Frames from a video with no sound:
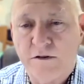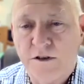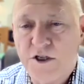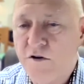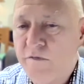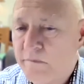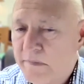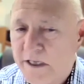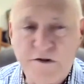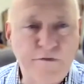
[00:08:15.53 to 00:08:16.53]
So
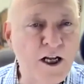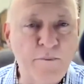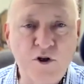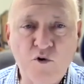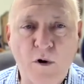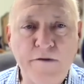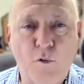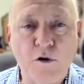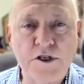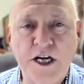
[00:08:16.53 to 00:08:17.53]
it's available
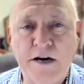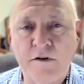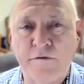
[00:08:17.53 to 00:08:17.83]
24/7